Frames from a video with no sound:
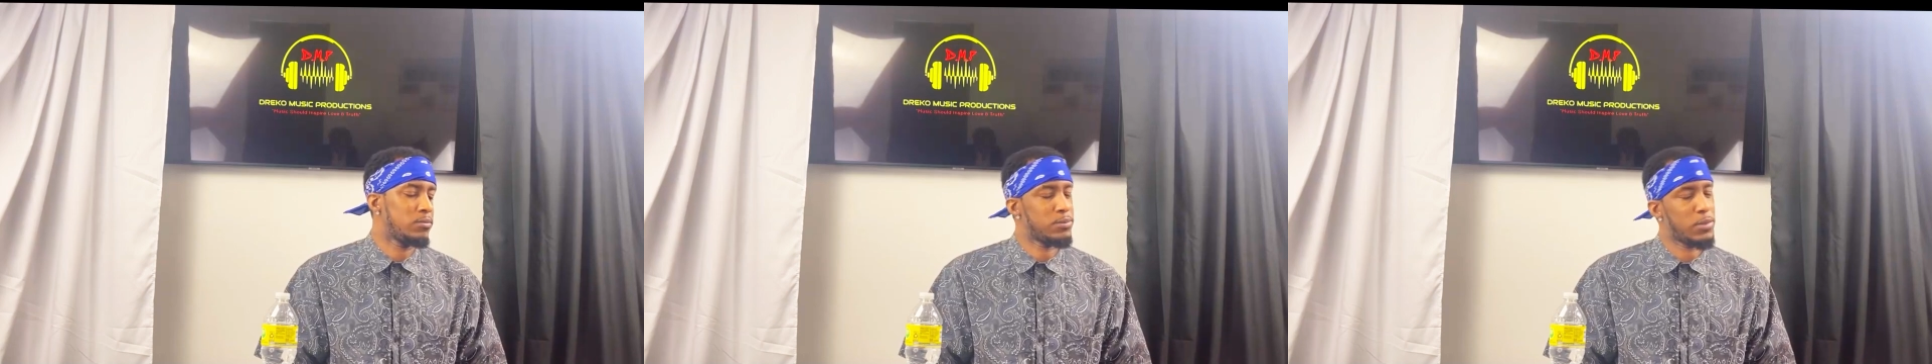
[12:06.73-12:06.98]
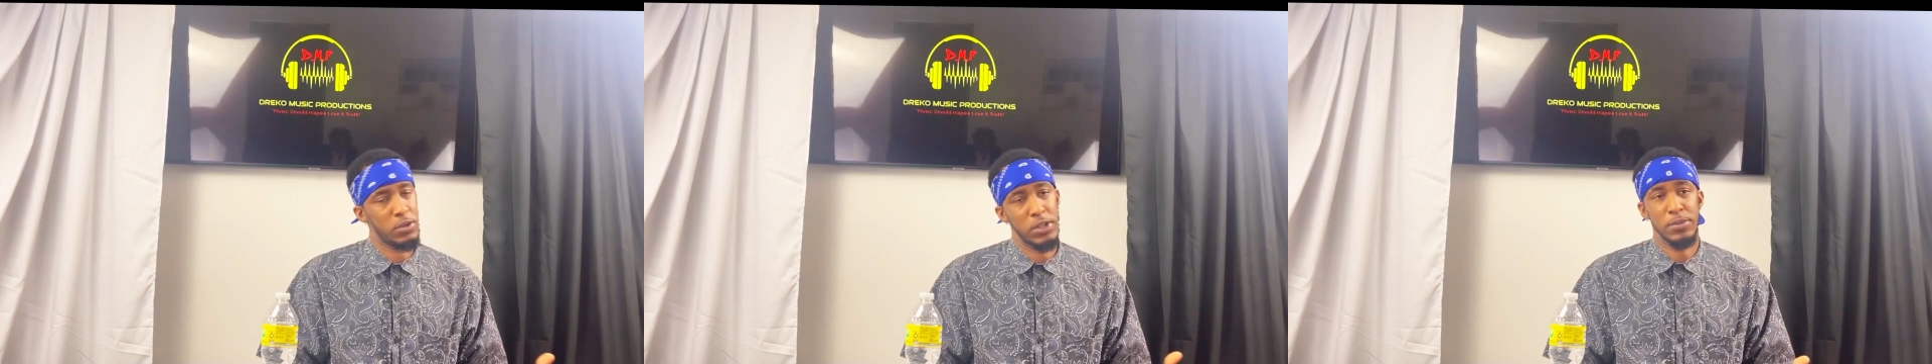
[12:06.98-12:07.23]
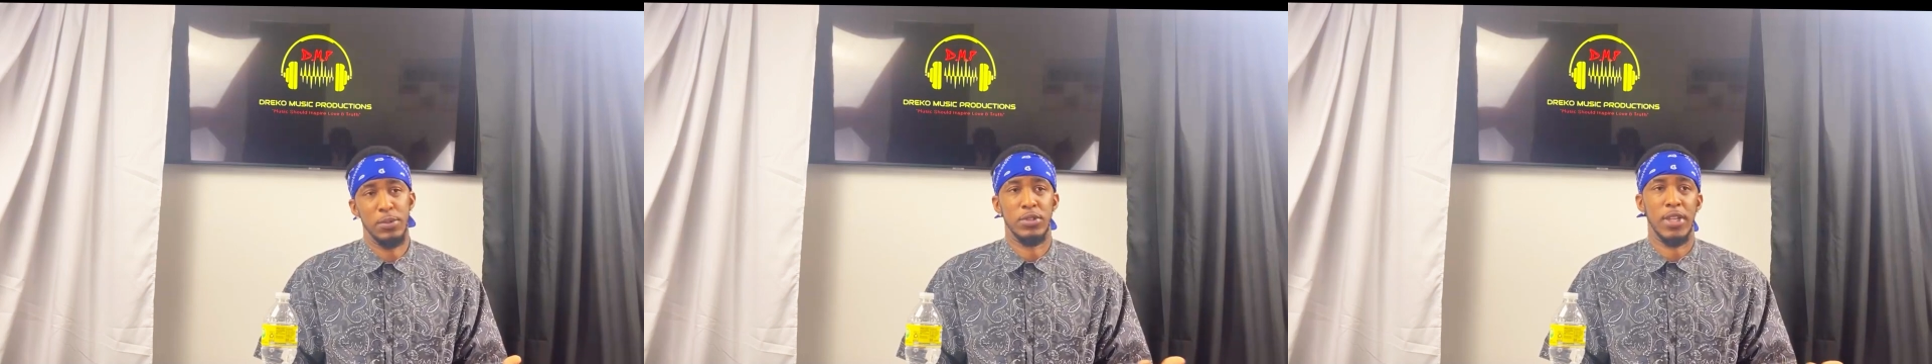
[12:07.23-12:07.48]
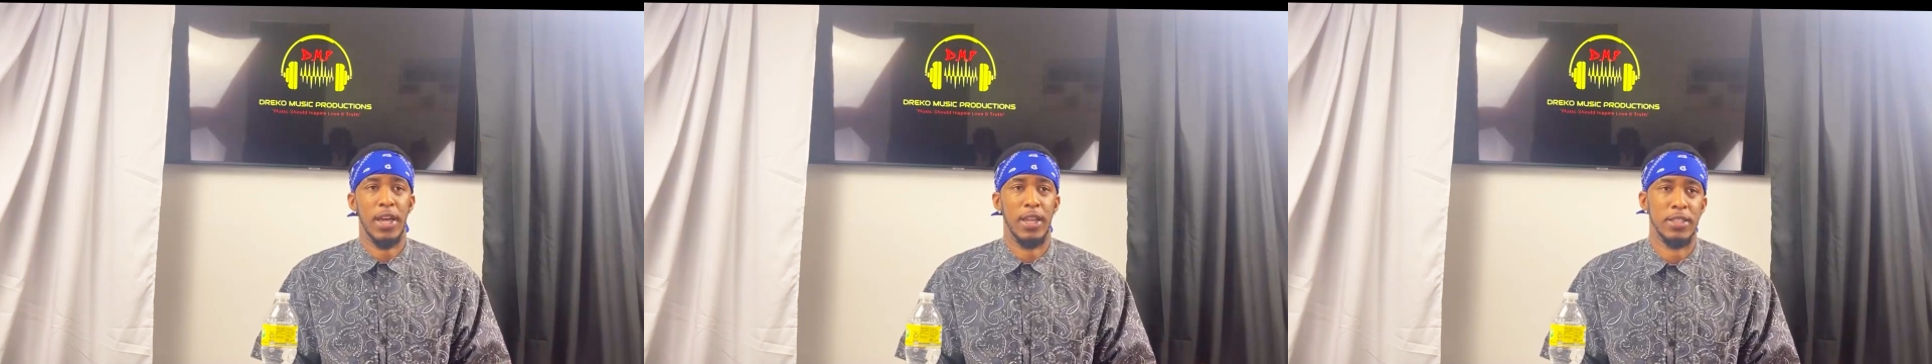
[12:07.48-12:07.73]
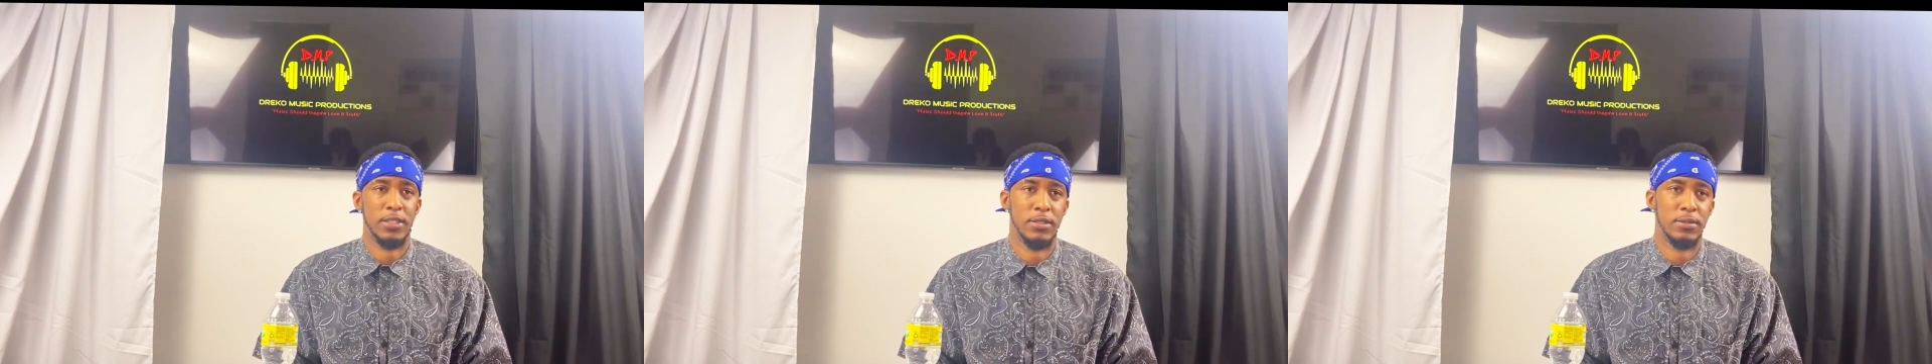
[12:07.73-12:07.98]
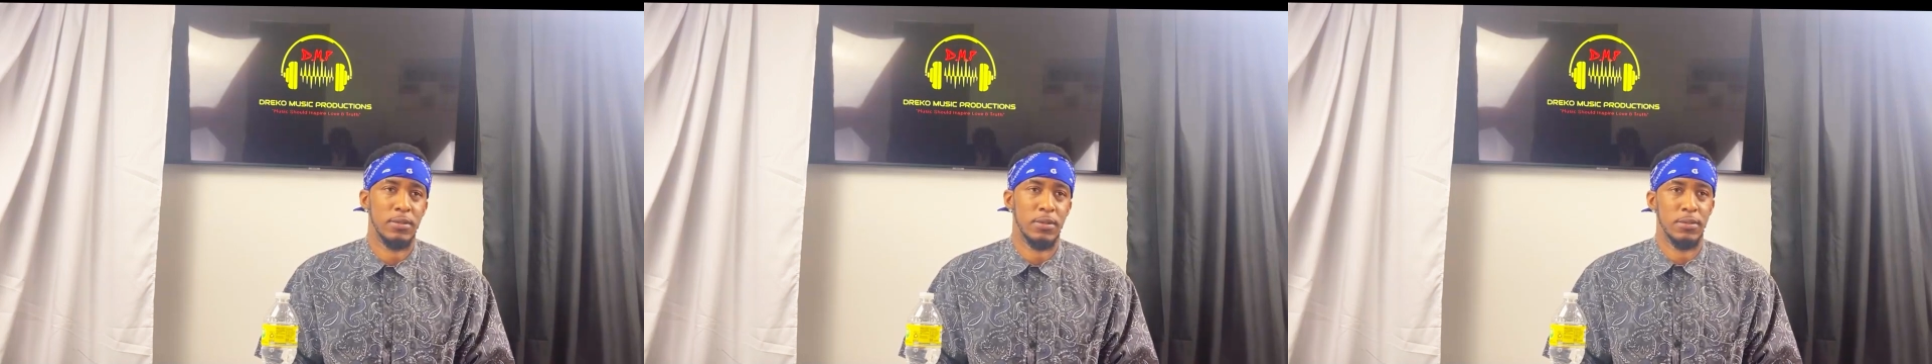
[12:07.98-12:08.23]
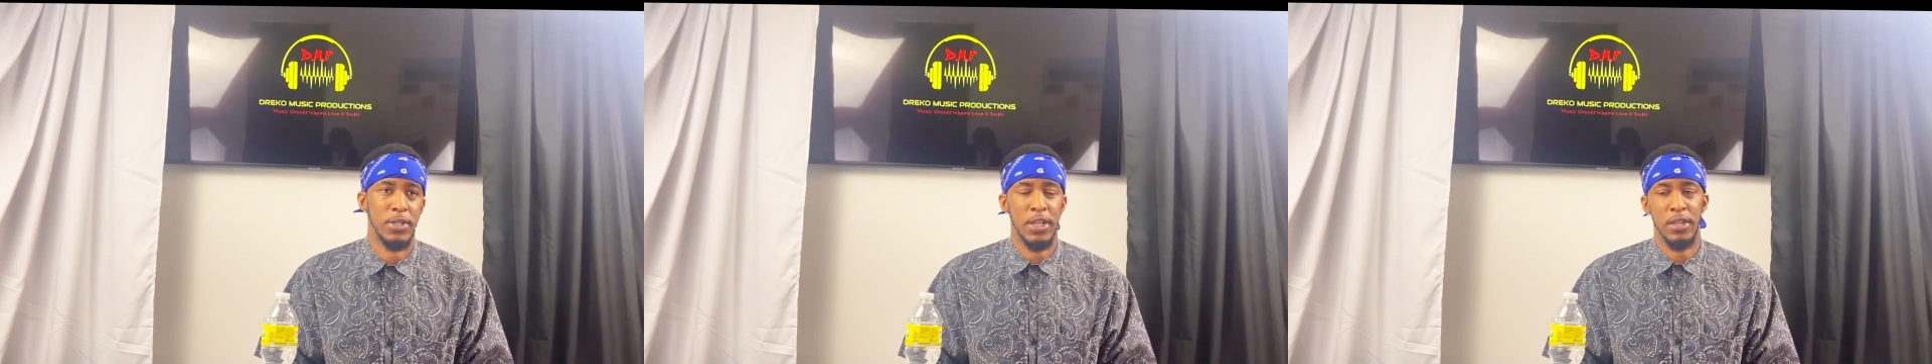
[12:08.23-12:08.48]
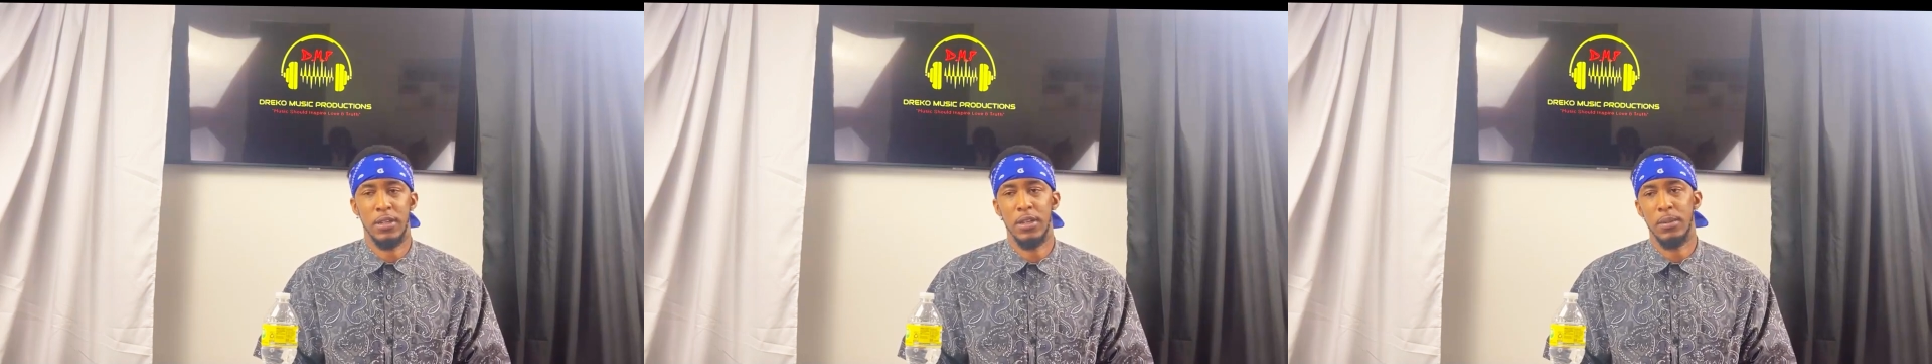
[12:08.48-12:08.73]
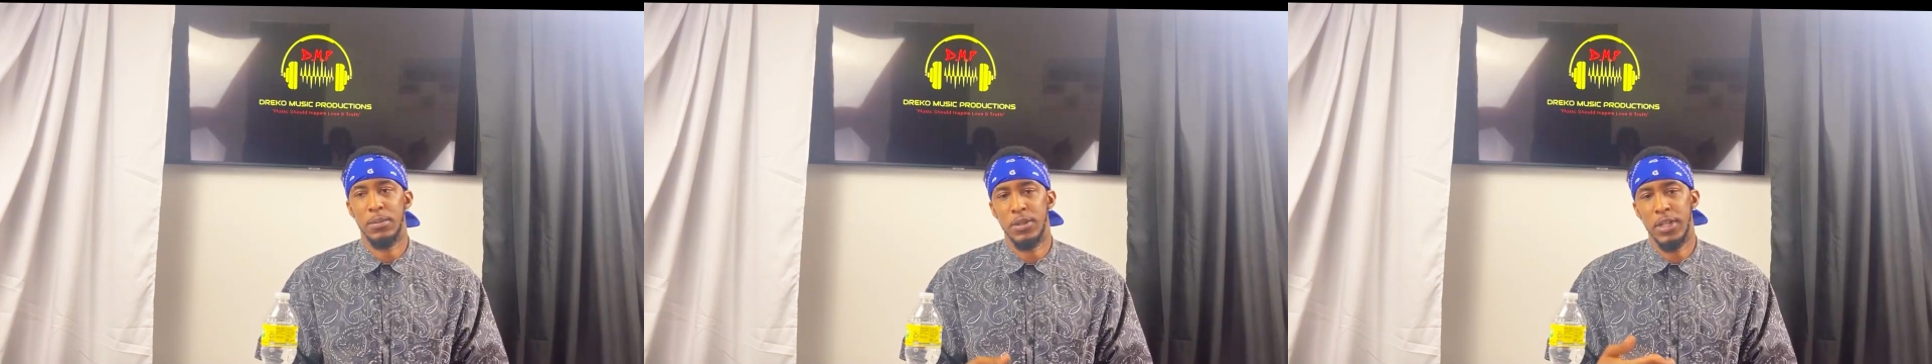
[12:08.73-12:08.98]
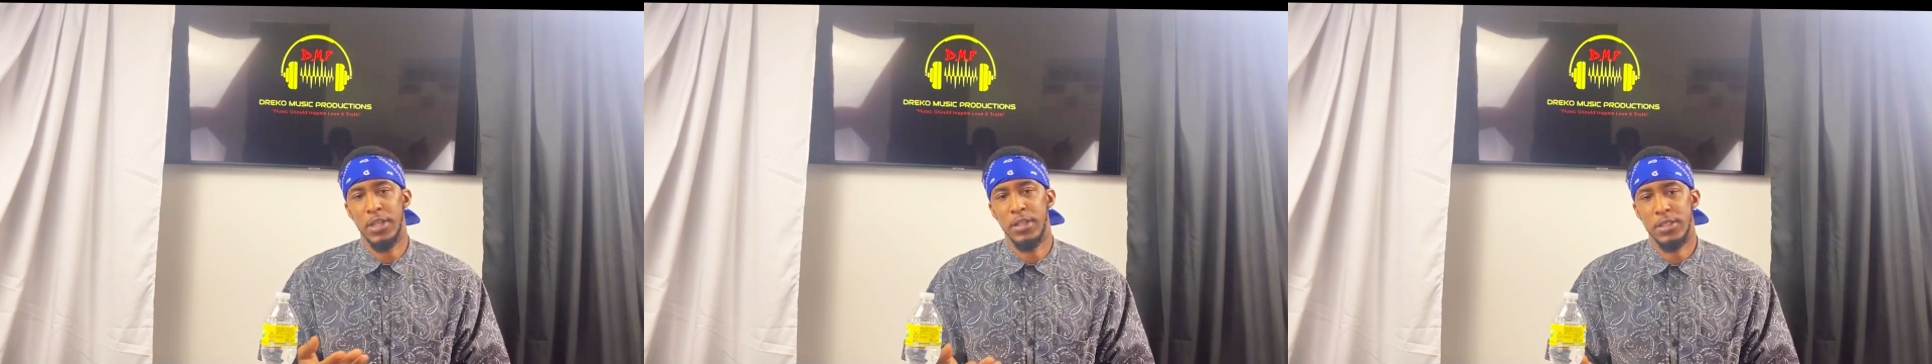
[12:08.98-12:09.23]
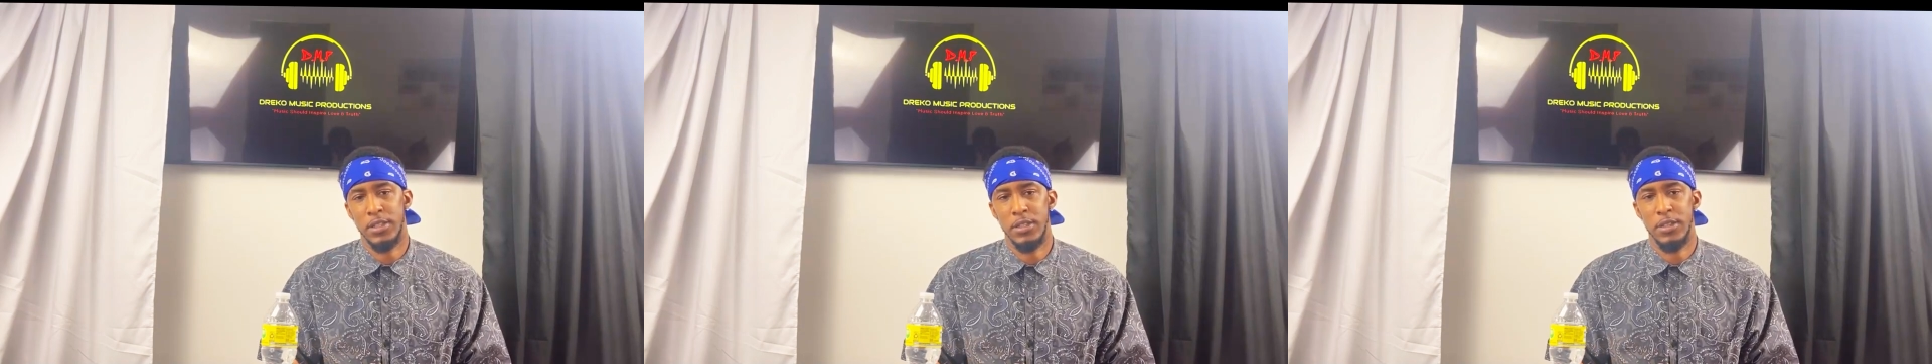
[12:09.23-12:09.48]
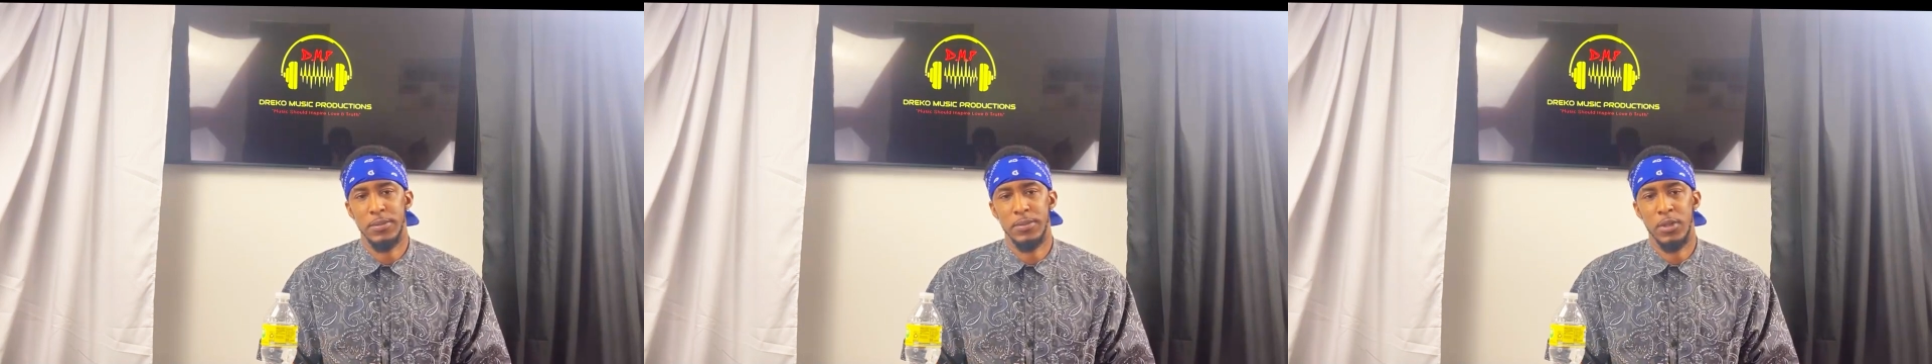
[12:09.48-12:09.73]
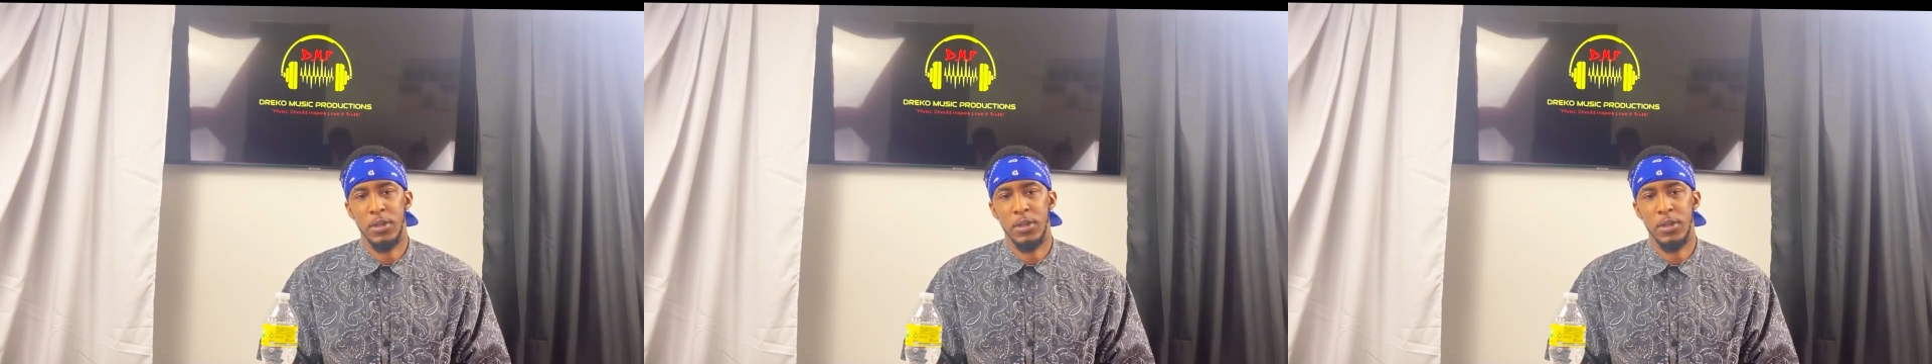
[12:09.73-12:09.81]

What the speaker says: Police brutality ended up leading to